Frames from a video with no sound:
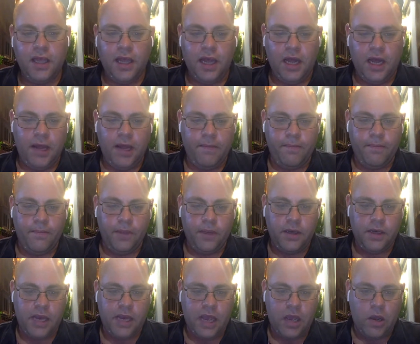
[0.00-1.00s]

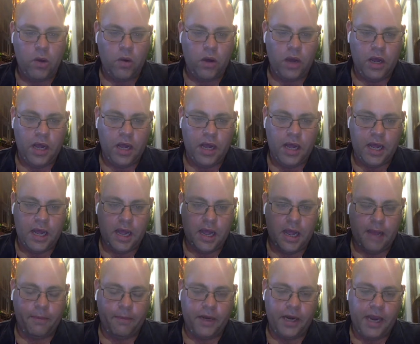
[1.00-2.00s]
Now,
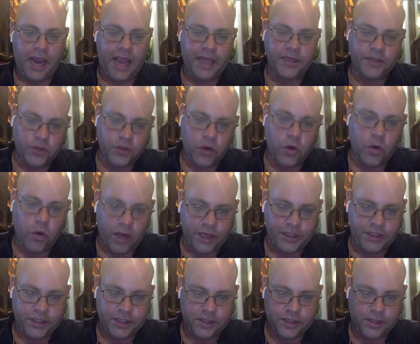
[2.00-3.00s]
I'm going to answer a
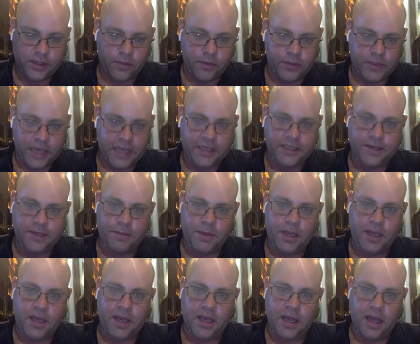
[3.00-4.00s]
question that was asked to
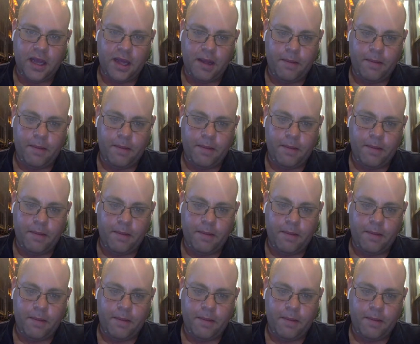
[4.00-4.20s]
me